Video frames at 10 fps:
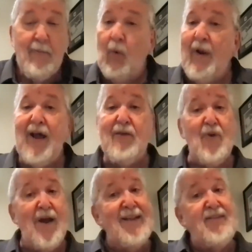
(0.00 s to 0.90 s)
But when I
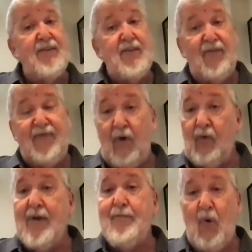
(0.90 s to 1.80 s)
read the full
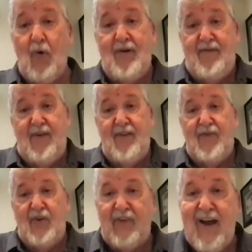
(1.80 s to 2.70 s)
report for the
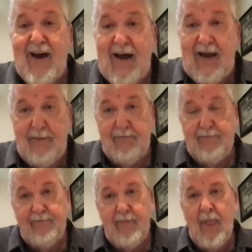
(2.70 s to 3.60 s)
first time,
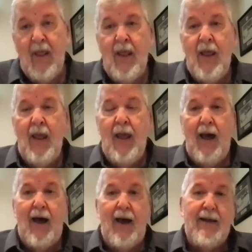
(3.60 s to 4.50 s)

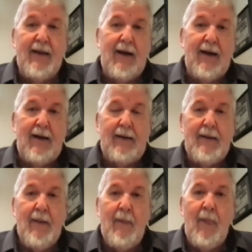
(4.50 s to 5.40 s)
I
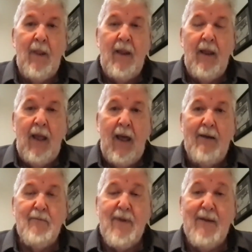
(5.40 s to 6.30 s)

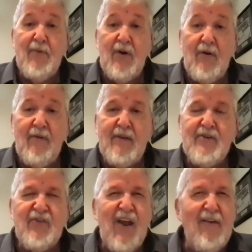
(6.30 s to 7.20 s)
remember
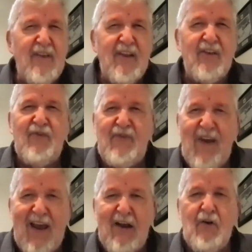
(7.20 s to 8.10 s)
just having this
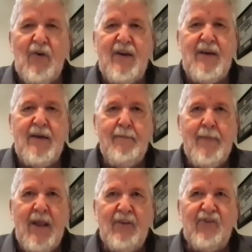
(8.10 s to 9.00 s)
very
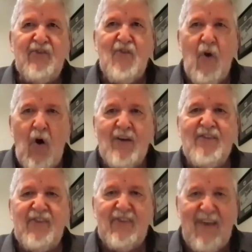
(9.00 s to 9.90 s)
strong
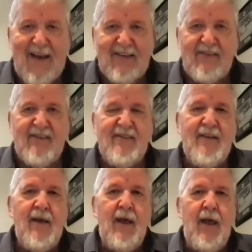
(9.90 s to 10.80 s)
sense,
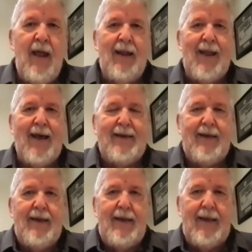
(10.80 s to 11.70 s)
like,
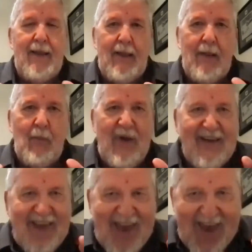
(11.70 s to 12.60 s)
we
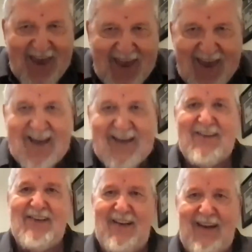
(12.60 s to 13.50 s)

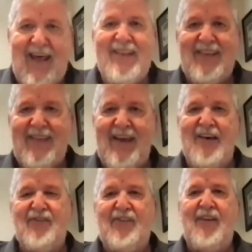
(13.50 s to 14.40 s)
can't let
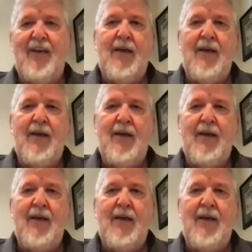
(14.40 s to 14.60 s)
this